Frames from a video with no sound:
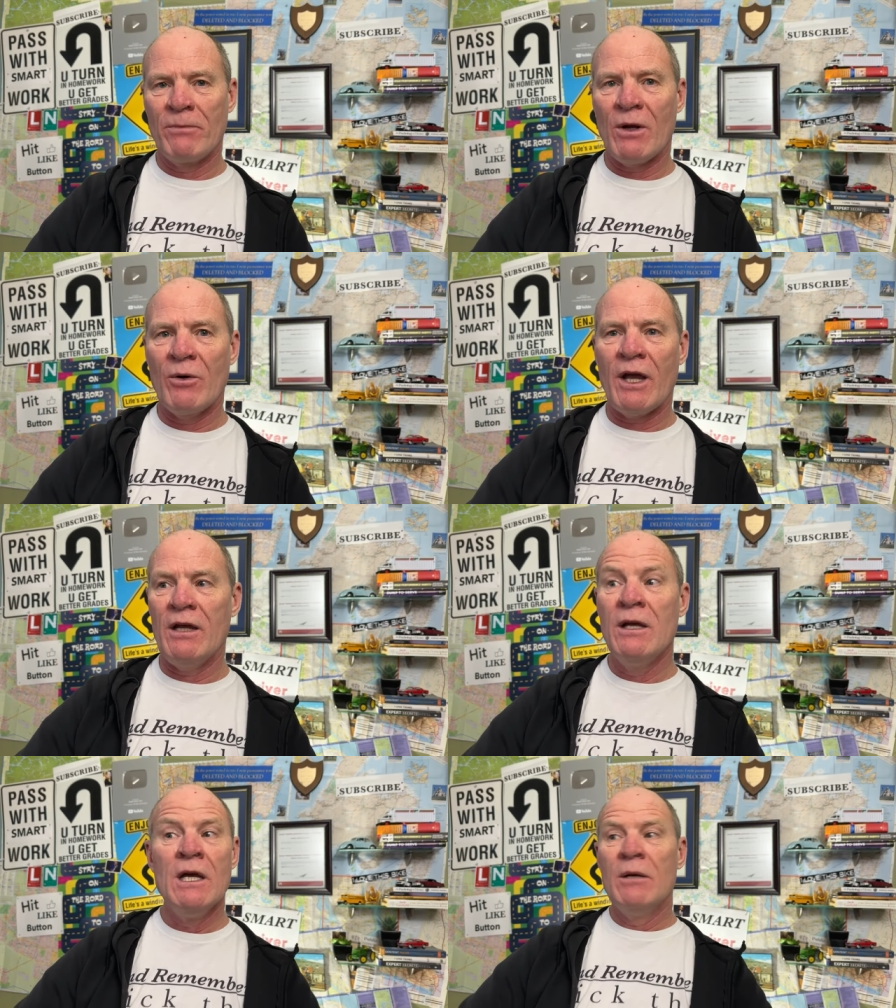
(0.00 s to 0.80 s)
Okay,
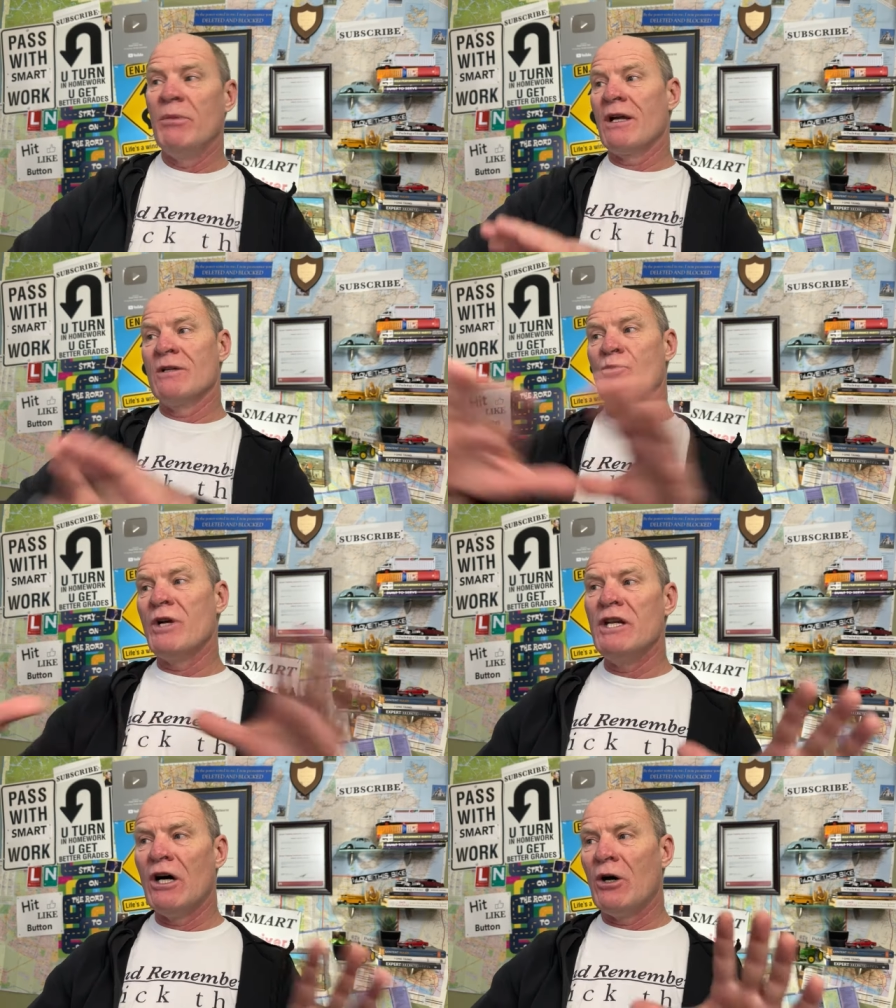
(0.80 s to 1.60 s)
because
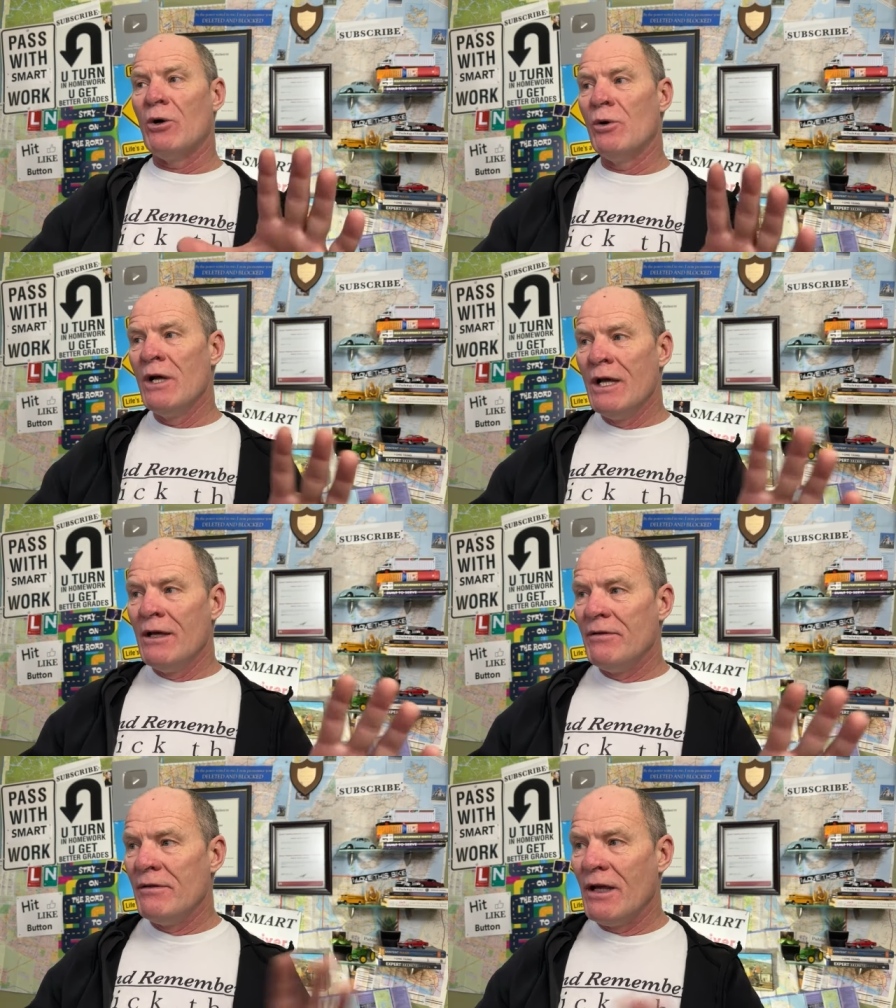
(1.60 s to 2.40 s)
we know
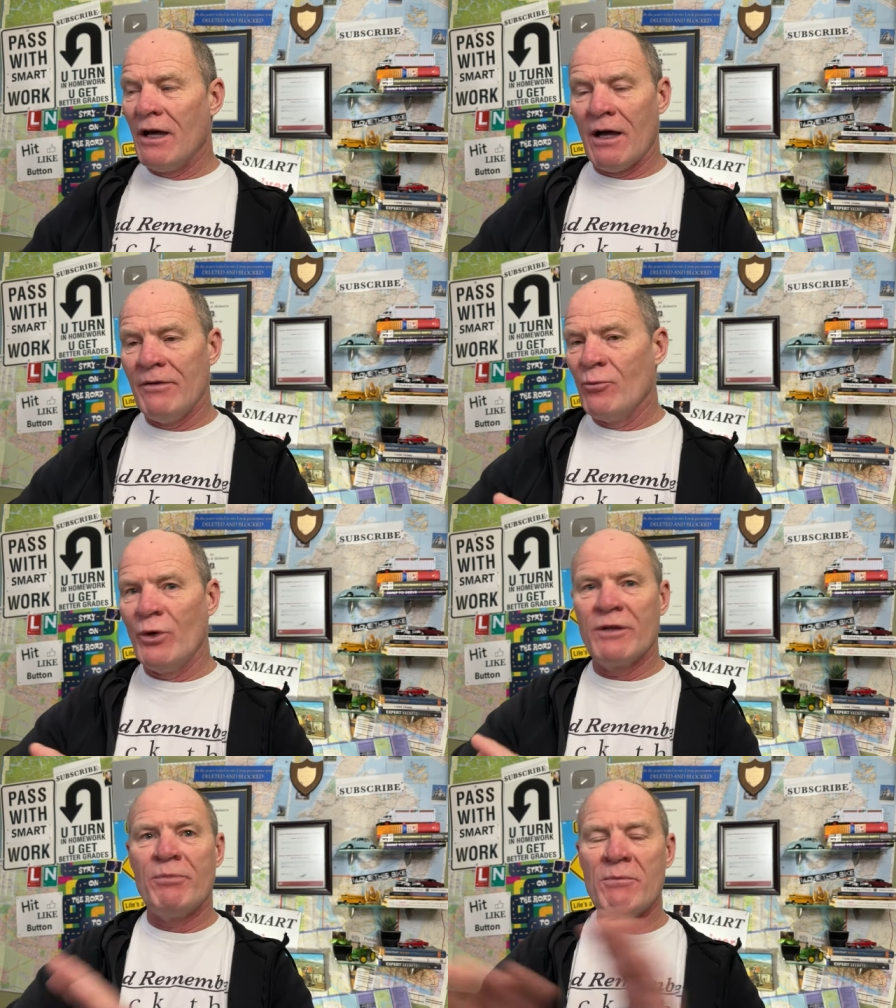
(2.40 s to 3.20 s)
uh,
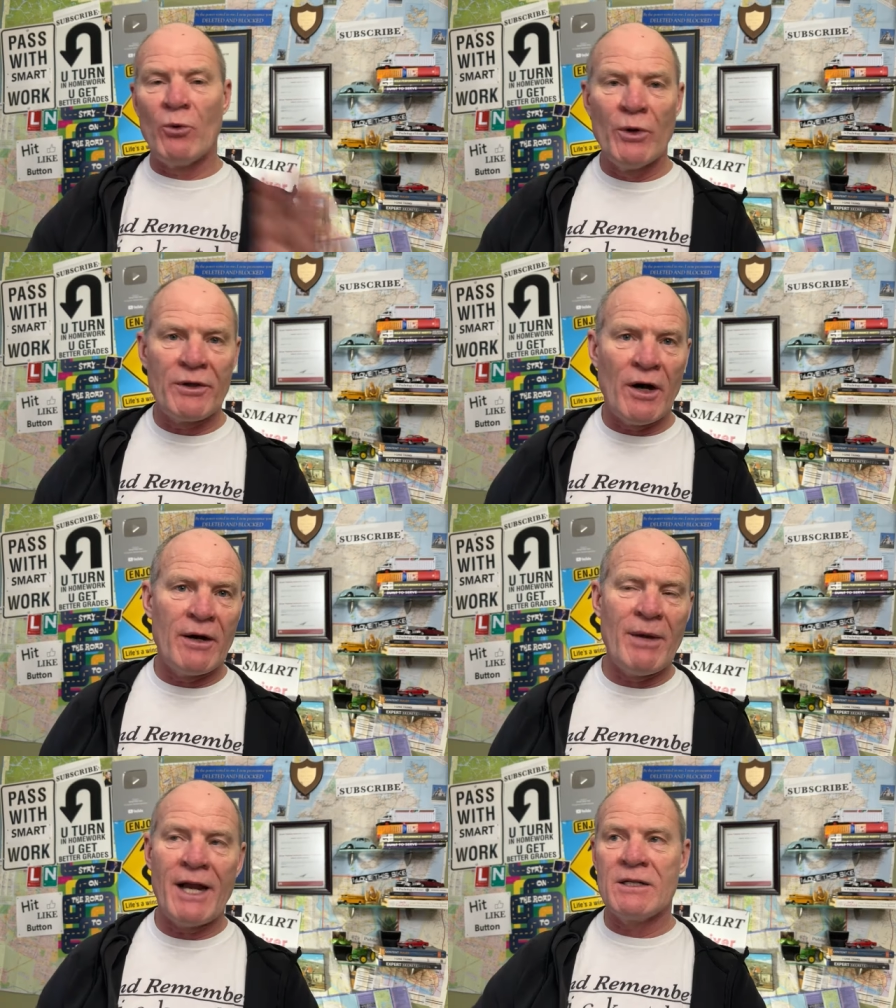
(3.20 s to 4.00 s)
with people with
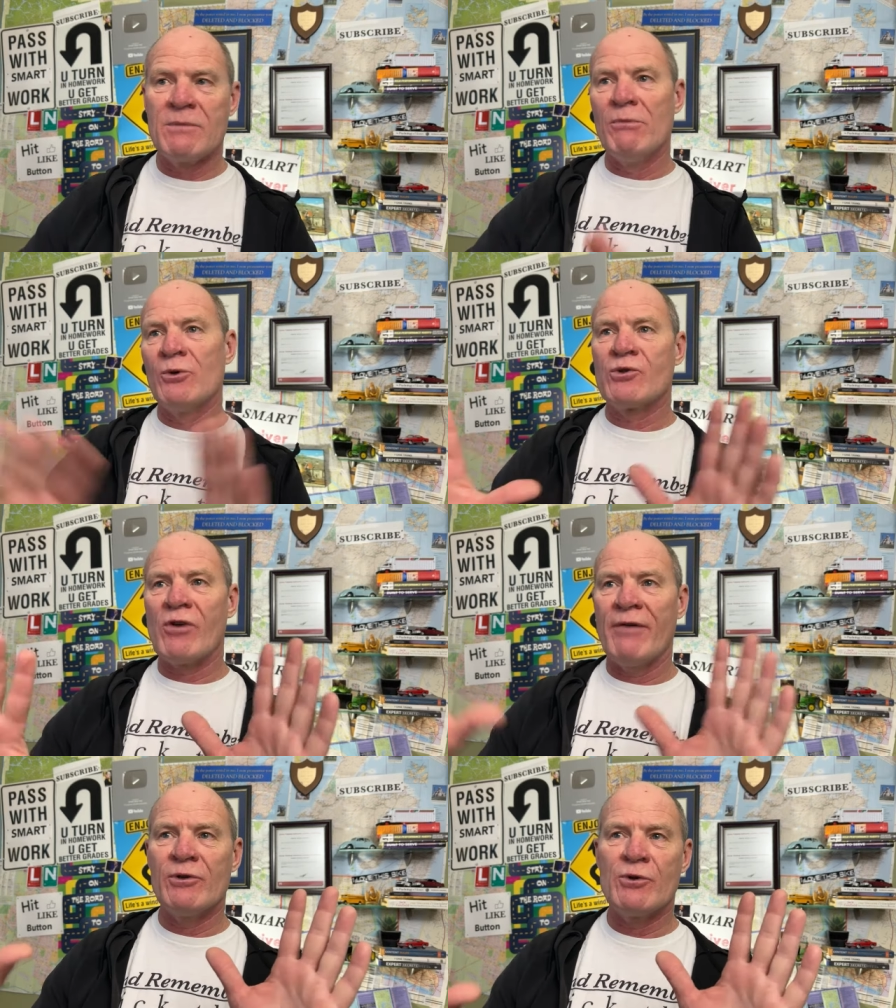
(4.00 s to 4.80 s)
automatics, most
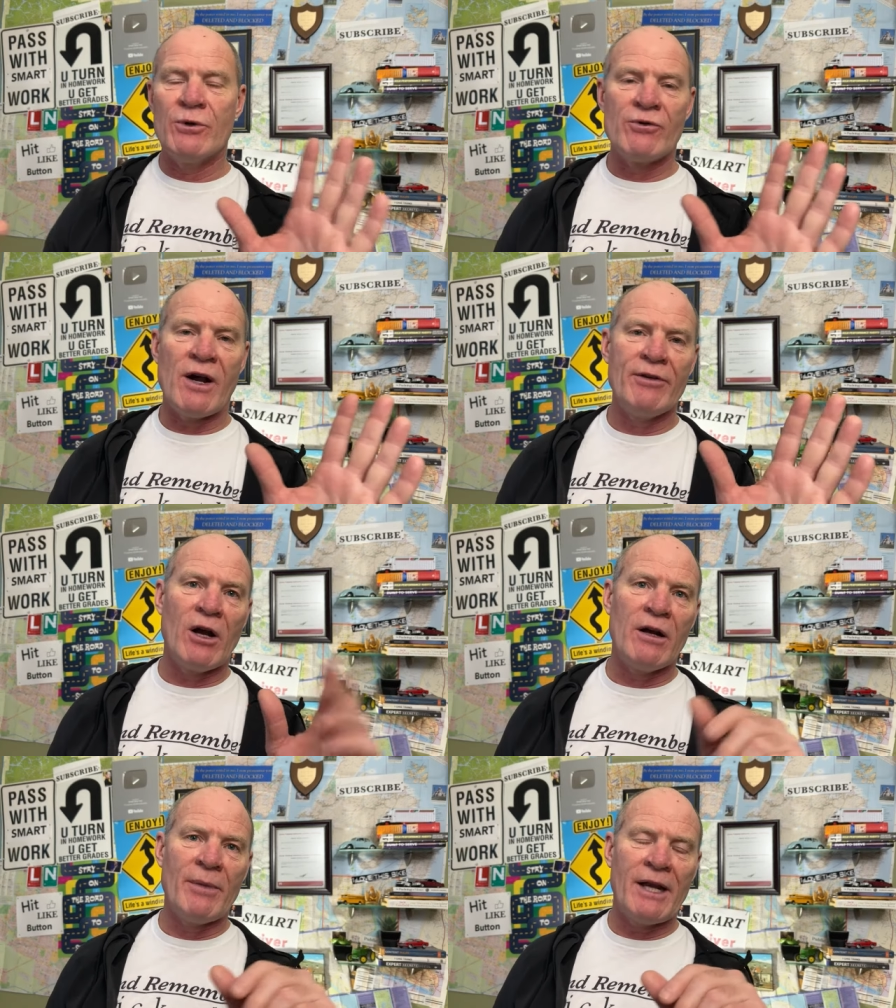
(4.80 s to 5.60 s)
drivers who are driving
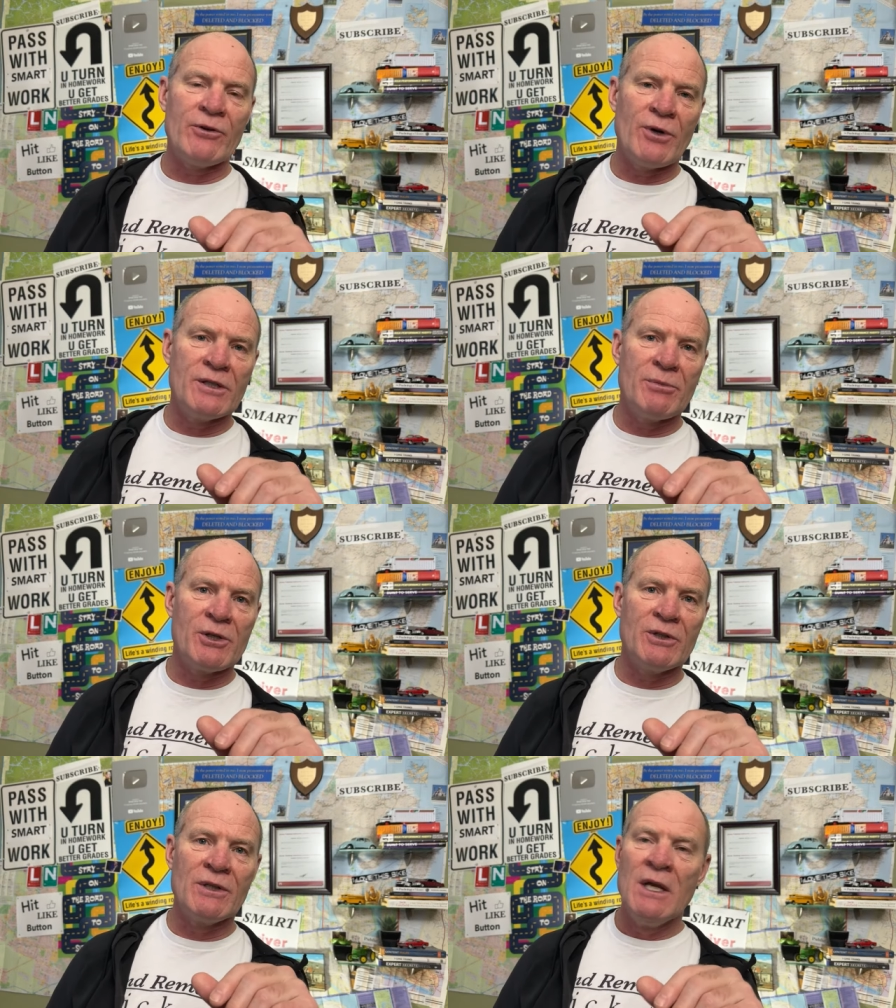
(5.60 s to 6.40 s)
automatic
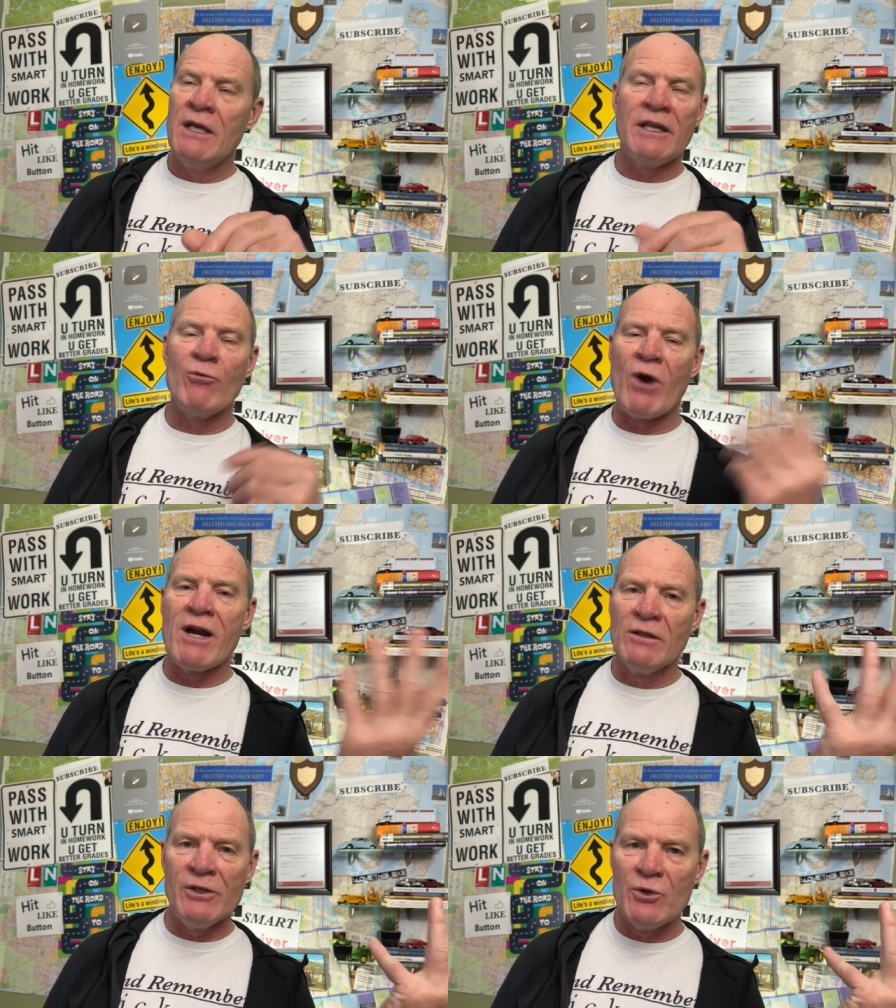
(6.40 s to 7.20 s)
transmissions, they
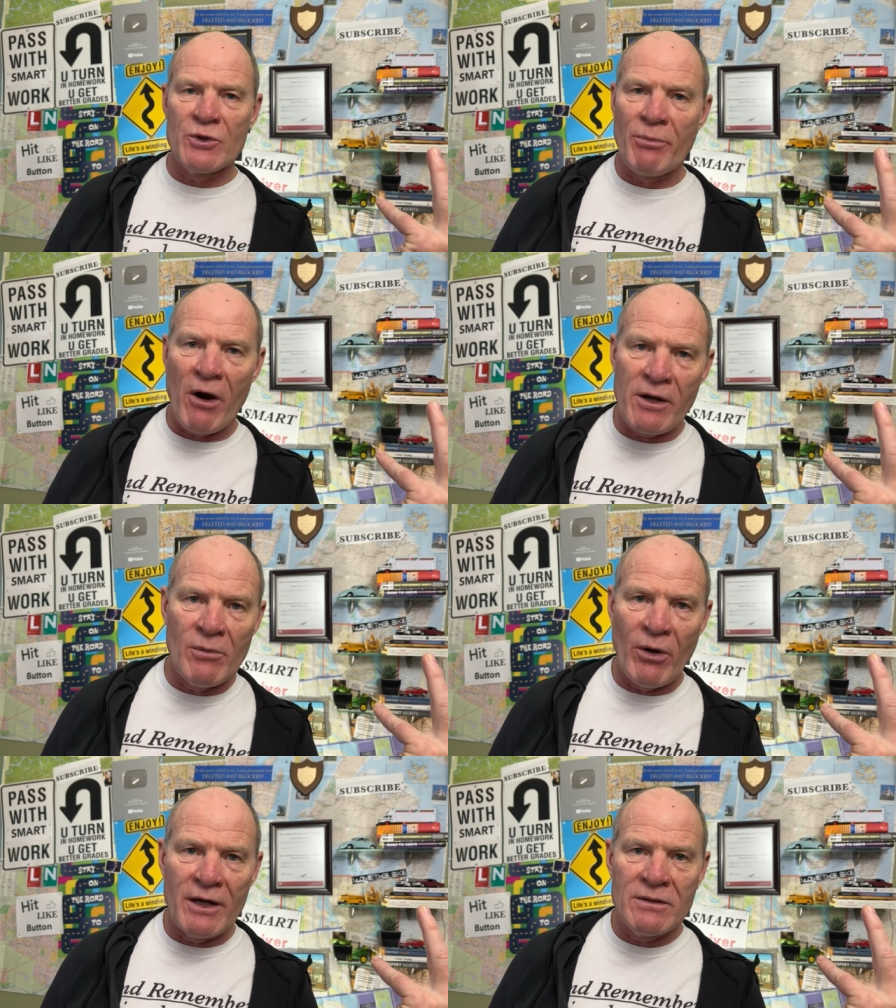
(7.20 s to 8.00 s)
rarely use the parking brake.